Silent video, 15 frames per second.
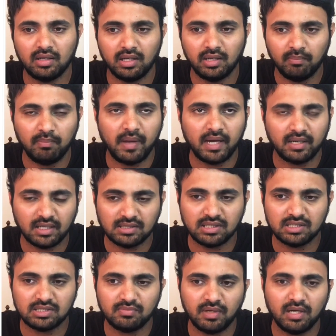impact
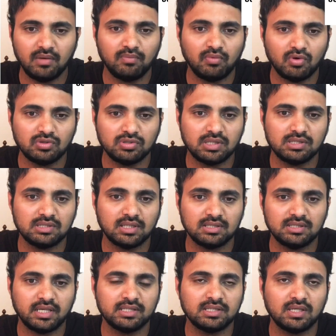assessment process
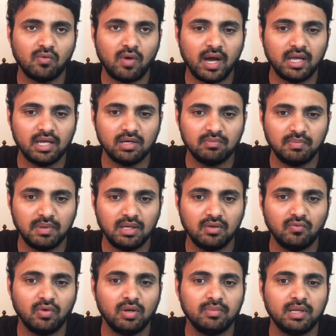such as an Y&P
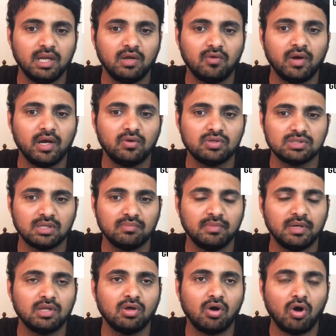will be required to
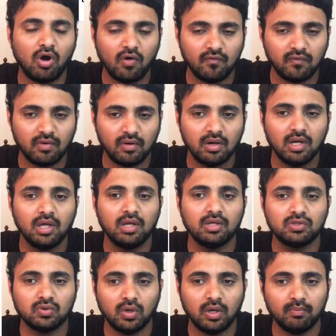submit the offer
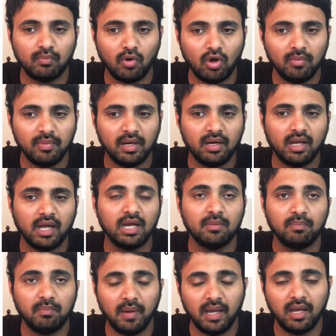to employment and
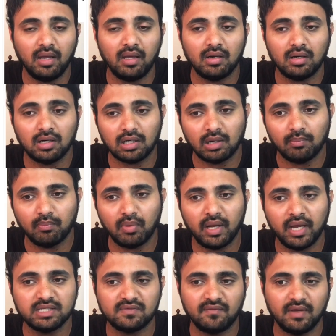pay a
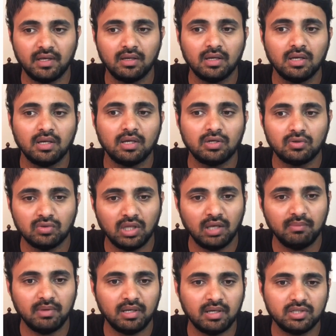compliance fee to the
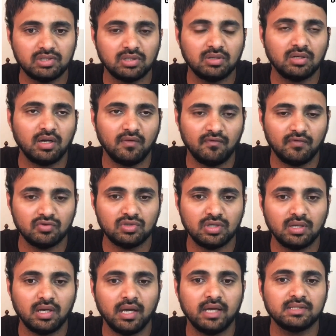Immigration,
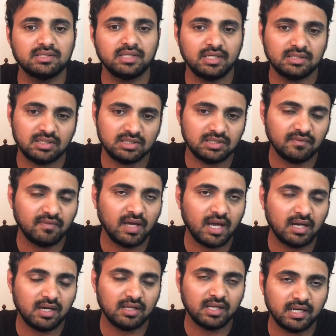Refugee and Citizenship
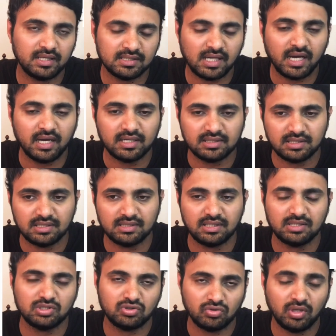Canada, is
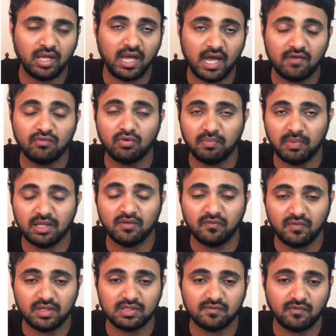IRCC. So they have to pay the
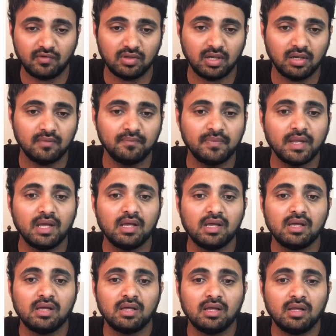fees for that.
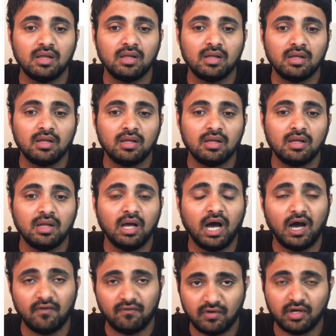
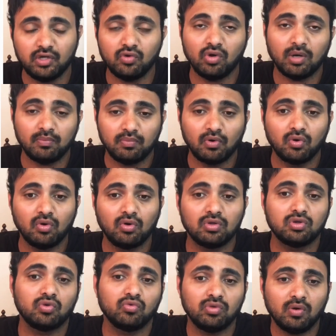After you approved
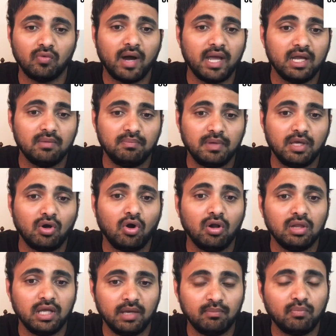through the Y&P, all
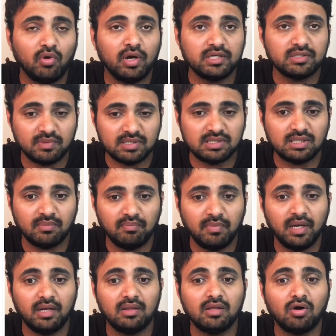the employers must
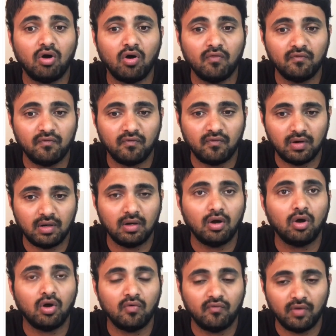submit the offer
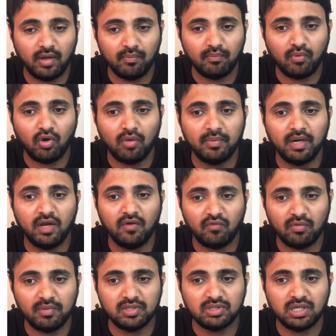of employment
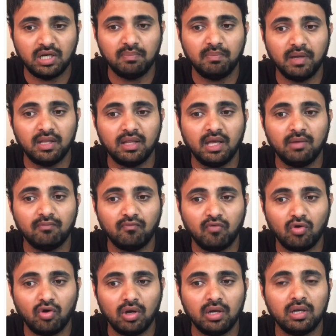information and pay the
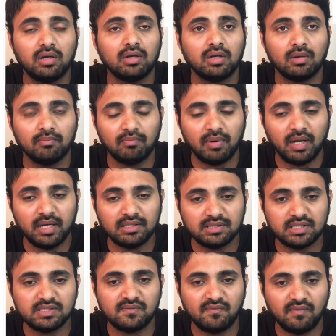employer
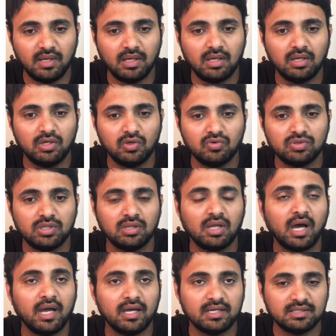compliances fee using the
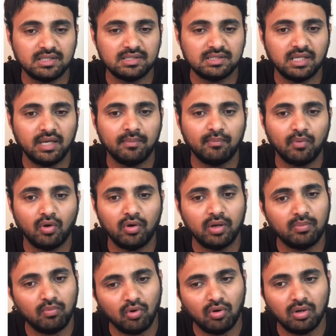IRCC employer
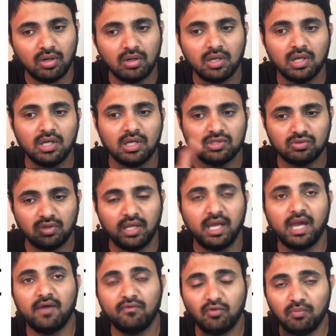portal. So they
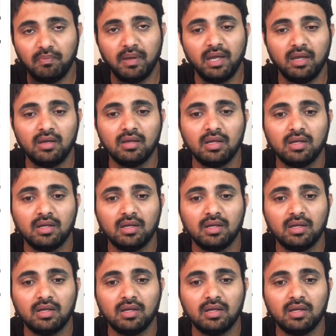have to pay